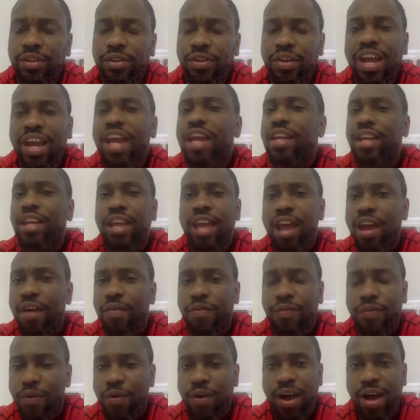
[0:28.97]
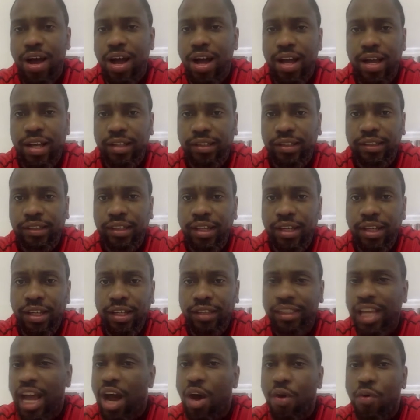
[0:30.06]
The A D F for us
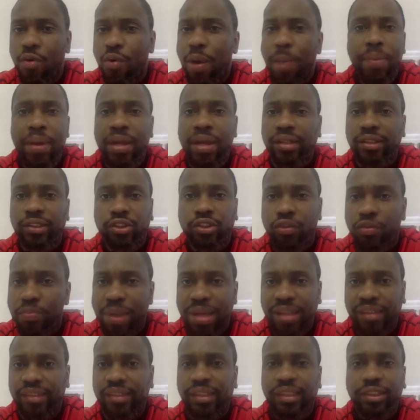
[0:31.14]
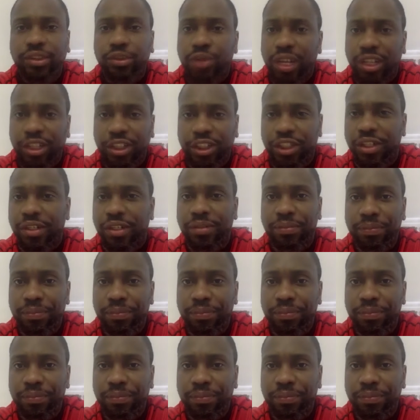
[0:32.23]
is our weapons of mass destruction.